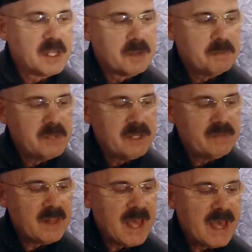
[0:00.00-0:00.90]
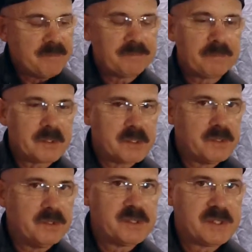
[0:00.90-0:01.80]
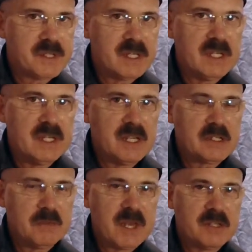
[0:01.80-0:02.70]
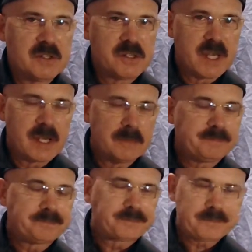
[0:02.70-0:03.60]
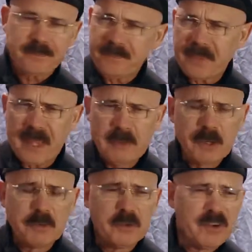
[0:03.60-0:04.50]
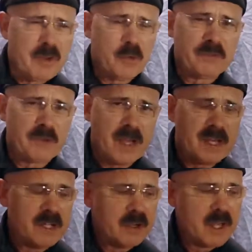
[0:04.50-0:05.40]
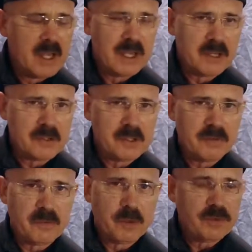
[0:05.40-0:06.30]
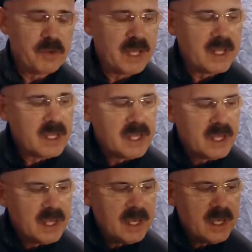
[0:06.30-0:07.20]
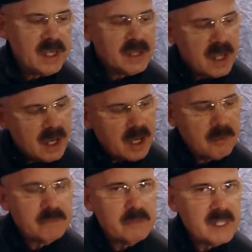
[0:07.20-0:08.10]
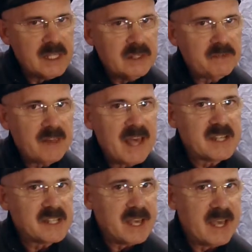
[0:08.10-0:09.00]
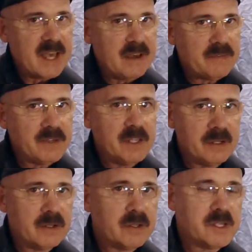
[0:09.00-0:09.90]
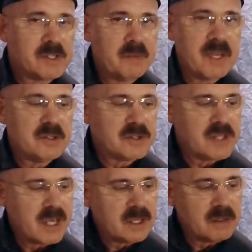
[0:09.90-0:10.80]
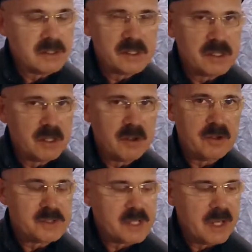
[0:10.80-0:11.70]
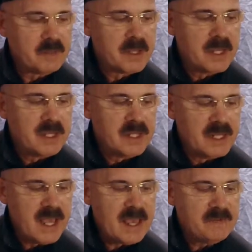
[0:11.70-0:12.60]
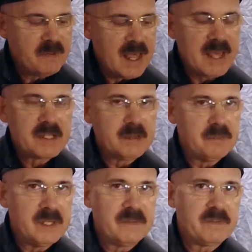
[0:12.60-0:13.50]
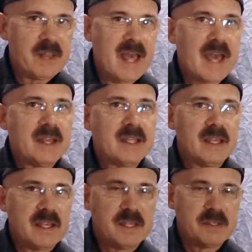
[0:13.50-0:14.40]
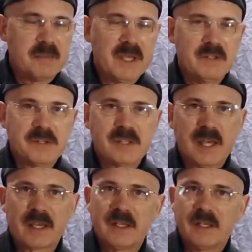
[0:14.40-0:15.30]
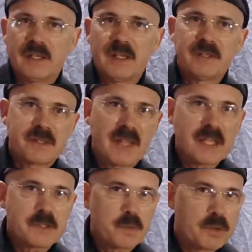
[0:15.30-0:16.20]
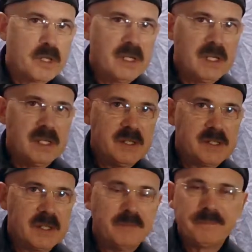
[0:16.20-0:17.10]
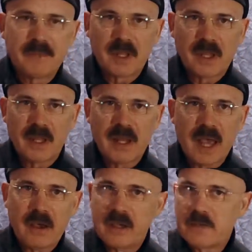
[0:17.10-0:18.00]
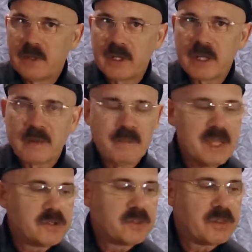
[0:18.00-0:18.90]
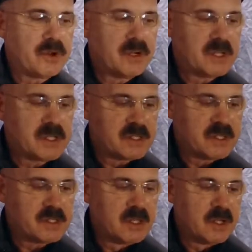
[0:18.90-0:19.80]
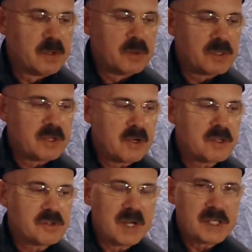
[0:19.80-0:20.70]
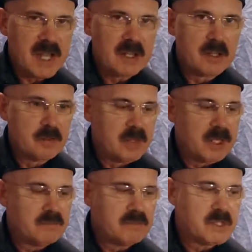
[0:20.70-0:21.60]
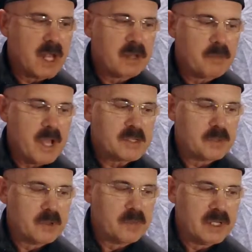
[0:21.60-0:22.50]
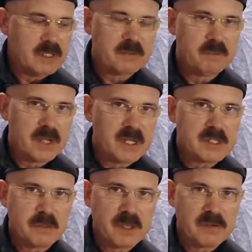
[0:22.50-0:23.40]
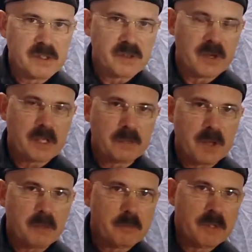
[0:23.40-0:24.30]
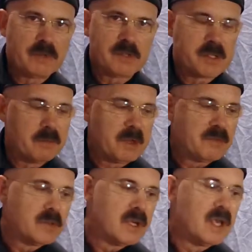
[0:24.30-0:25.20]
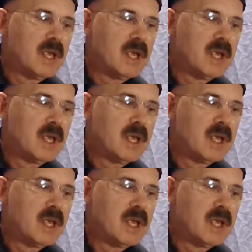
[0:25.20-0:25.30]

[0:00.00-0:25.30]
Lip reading: B flat to C is a major second. I'm going to move up 1 fret here and go to the 4th fret, and E flat to F here is a major second, still a whole step, and then A flat to B flat is a major second. So that's pretty easy. Now if we look at a major third distance, we're starting to stretch out a little bit. It's not impossible to reach, but it's a bit of a stretch probably for some of you.